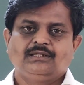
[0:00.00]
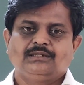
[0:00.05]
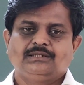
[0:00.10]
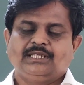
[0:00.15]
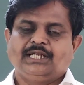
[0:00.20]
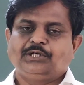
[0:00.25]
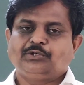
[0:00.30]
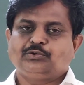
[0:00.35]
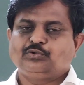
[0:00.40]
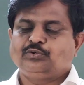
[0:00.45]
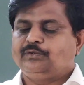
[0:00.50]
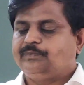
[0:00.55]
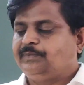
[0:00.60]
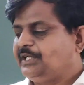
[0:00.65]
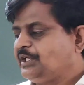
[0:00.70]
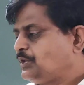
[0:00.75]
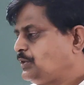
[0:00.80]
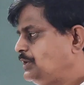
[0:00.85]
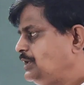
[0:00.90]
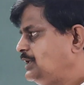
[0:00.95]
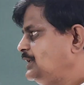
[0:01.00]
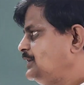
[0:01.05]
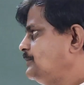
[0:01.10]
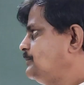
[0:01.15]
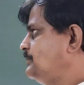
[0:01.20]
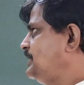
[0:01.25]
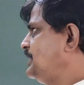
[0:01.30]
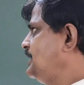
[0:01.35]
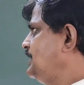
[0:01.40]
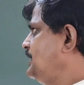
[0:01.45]
that could be called
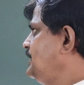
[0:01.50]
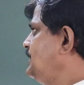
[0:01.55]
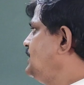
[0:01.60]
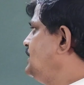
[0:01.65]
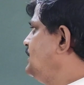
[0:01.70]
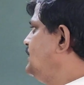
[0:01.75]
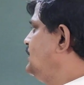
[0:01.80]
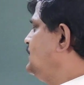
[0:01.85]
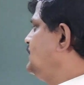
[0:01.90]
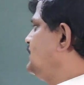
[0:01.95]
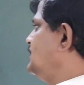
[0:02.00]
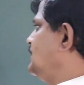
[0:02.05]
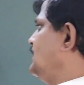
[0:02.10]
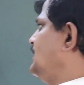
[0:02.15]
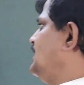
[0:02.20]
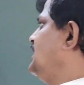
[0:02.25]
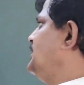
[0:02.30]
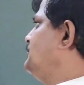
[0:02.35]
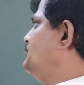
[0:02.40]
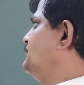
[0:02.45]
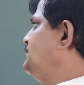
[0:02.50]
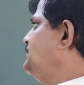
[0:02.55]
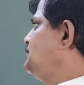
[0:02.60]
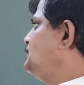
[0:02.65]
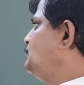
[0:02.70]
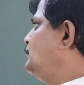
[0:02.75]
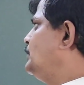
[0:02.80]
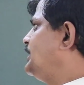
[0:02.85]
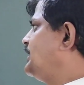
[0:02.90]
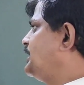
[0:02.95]
by name
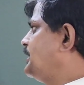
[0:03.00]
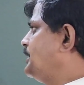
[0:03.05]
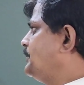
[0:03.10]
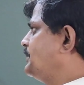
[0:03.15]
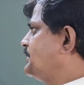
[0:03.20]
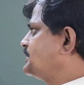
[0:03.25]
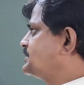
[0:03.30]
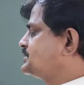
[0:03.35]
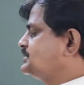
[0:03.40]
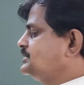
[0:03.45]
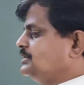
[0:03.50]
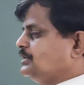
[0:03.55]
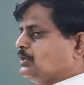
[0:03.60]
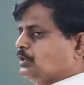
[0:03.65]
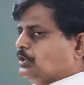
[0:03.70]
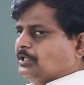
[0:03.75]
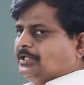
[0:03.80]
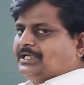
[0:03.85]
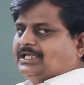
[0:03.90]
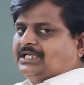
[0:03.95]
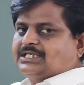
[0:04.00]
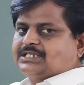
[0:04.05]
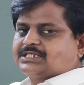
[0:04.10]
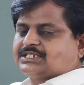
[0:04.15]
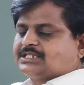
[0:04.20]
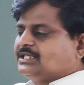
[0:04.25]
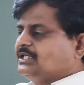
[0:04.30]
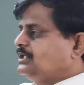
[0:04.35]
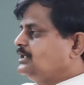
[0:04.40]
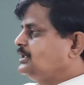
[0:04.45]
one dimension. Or
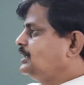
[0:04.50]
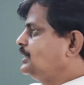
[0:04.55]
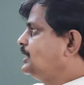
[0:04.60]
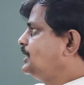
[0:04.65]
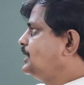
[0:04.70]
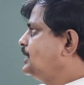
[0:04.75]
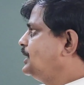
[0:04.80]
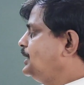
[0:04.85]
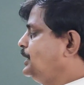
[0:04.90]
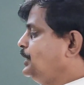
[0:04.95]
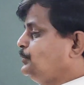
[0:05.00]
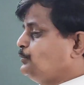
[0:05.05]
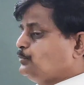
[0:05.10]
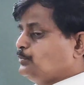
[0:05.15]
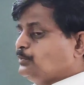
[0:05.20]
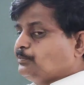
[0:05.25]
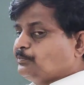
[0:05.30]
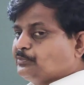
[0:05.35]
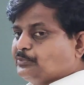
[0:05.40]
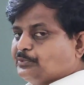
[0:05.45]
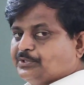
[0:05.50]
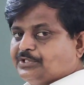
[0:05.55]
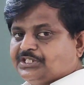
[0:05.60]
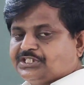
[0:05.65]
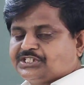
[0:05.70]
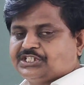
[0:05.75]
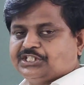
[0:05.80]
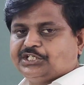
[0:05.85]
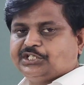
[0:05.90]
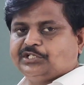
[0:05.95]
else, if a
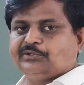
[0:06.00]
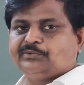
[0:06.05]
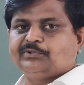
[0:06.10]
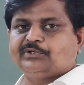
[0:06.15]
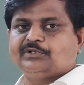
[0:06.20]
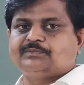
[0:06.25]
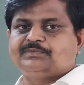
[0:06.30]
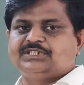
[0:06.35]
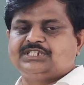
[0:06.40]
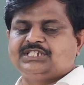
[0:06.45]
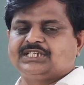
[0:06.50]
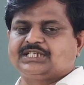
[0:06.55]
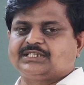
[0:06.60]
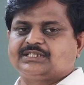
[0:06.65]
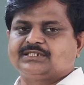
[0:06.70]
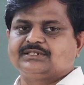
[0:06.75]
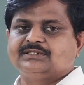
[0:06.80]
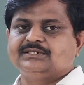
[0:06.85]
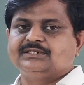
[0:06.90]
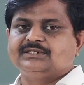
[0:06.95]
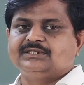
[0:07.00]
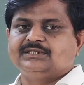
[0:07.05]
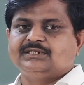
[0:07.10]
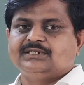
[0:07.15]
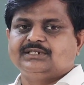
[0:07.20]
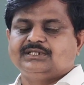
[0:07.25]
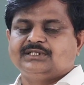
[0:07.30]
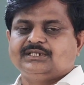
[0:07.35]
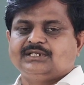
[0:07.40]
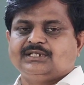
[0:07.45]
position of object
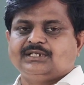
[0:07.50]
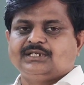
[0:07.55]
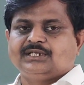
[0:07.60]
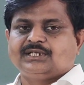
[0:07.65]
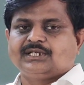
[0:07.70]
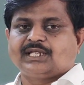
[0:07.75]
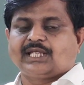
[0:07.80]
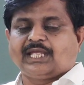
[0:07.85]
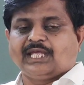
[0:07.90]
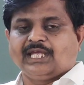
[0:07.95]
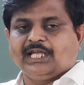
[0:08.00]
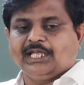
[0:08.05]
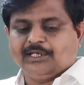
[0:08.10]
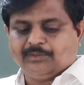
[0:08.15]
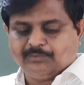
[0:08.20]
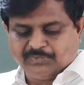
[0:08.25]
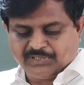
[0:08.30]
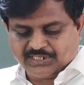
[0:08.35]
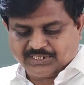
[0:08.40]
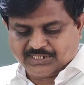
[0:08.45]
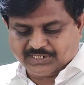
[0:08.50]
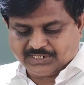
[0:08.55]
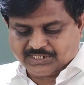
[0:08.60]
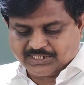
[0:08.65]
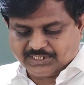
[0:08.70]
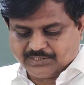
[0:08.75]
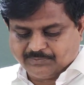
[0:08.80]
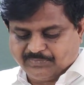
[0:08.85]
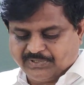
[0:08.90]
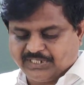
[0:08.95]
can be
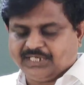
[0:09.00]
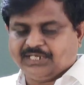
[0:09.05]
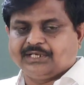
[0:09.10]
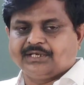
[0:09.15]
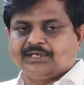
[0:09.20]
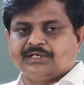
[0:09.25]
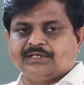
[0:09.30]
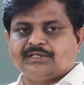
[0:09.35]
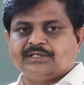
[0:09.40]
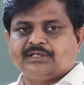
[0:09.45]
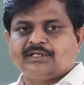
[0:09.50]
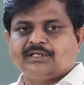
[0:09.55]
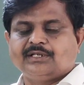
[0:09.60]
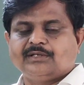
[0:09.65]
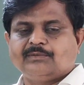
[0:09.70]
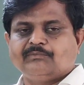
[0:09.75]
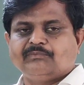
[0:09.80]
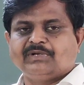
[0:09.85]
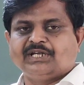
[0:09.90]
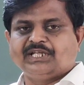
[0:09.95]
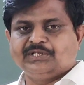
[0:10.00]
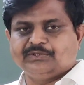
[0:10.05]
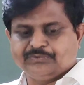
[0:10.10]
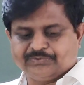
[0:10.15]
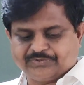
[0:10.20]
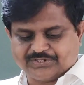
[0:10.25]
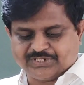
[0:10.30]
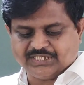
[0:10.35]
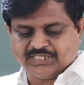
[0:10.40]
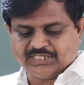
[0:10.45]
determined by
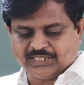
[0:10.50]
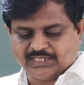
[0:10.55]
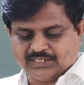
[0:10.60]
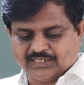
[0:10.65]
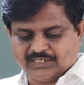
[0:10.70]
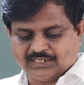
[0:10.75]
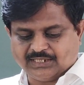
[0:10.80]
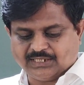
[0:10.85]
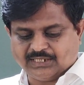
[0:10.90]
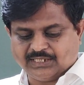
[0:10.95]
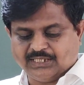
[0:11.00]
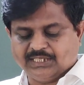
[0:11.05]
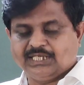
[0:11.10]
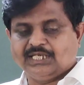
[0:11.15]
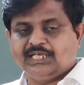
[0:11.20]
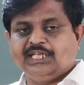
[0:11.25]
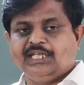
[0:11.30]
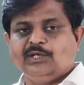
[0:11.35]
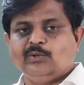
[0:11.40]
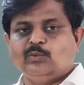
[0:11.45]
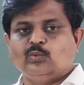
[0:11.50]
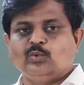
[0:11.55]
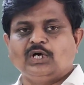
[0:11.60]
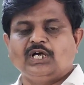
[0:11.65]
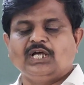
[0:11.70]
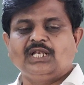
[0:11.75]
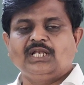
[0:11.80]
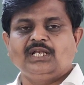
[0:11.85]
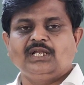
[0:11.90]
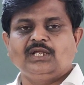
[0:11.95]
using any
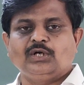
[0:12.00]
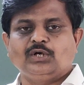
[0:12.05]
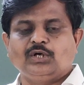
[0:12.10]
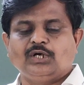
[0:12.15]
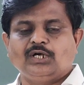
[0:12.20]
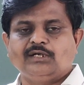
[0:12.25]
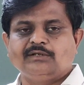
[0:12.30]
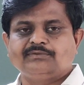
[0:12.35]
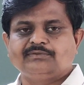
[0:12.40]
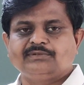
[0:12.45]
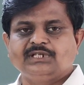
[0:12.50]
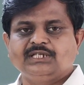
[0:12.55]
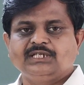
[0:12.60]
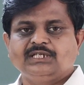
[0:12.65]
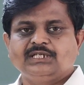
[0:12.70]
one of